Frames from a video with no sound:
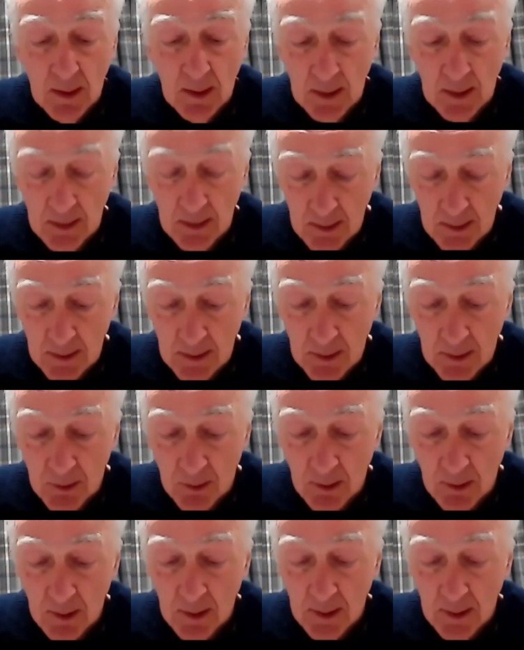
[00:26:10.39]
and had the
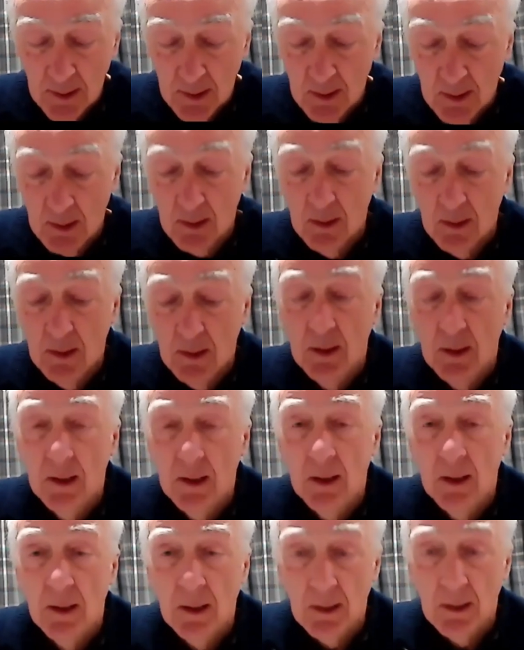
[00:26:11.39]
legion, sitting
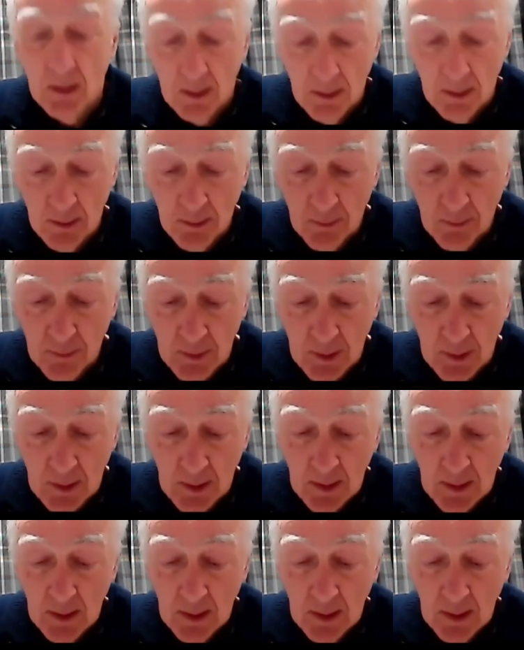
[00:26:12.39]
and clothed